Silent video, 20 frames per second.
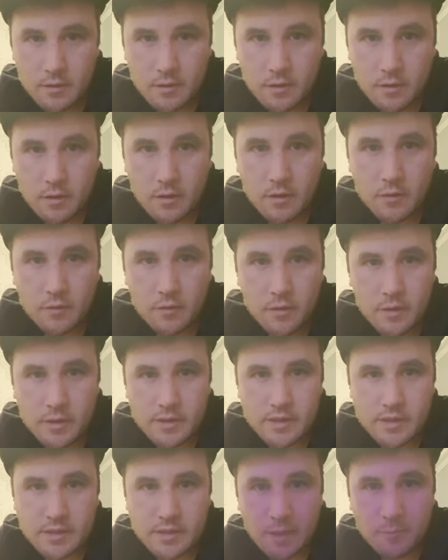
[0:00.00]
Right.
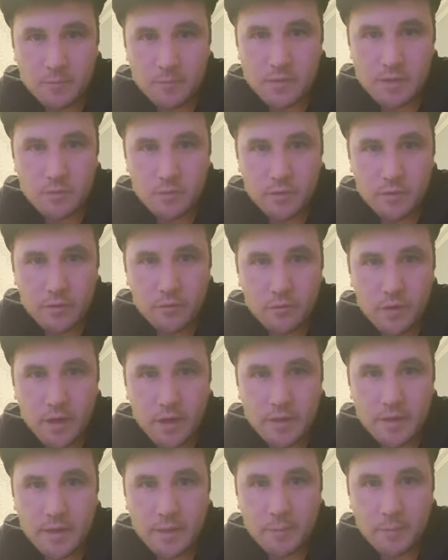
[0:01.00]
It's a damsel with a
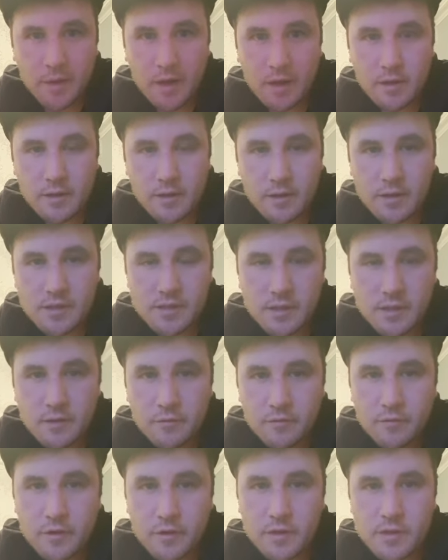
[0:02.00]
red game haken instead
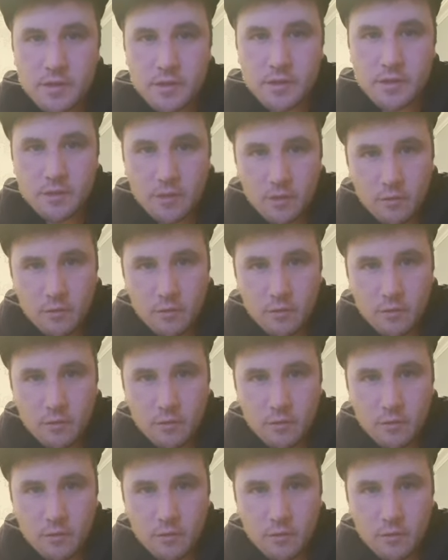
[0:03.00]
of Fritz.